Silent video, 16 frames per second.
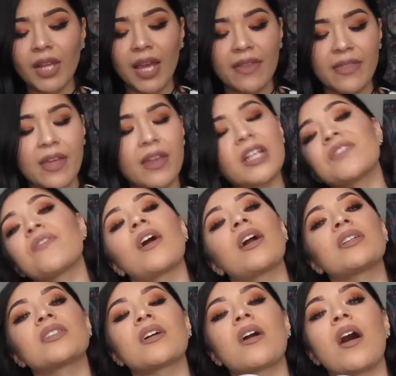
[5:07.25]
And then as far
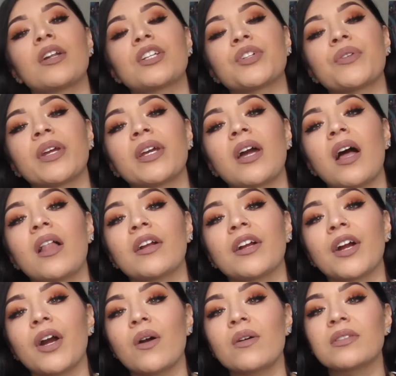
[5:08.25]
as the contouring color
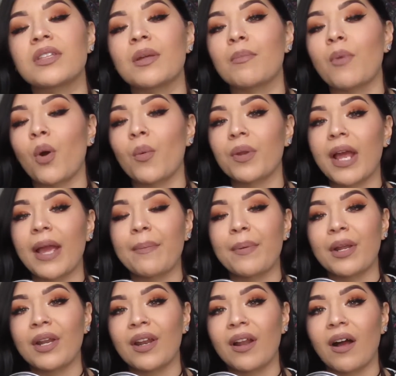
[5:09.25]
goes, the moment I
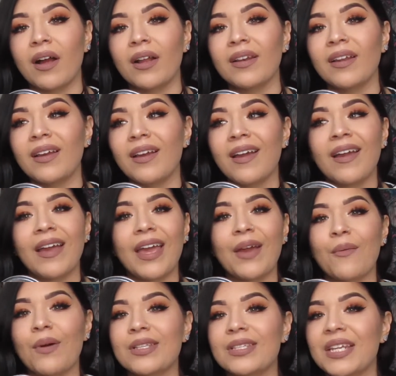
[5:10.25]
put it on,
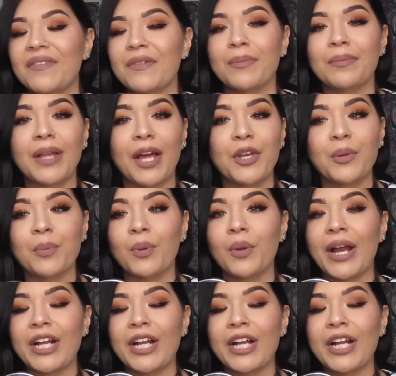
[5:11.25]
it wasn't even blendable.